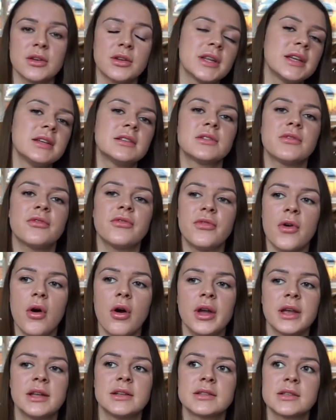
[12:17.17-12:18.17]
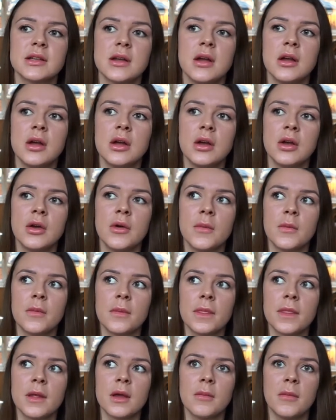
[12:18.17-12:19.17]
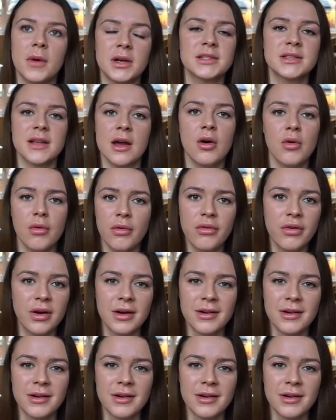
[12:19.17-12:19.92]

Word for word: I need to find myself.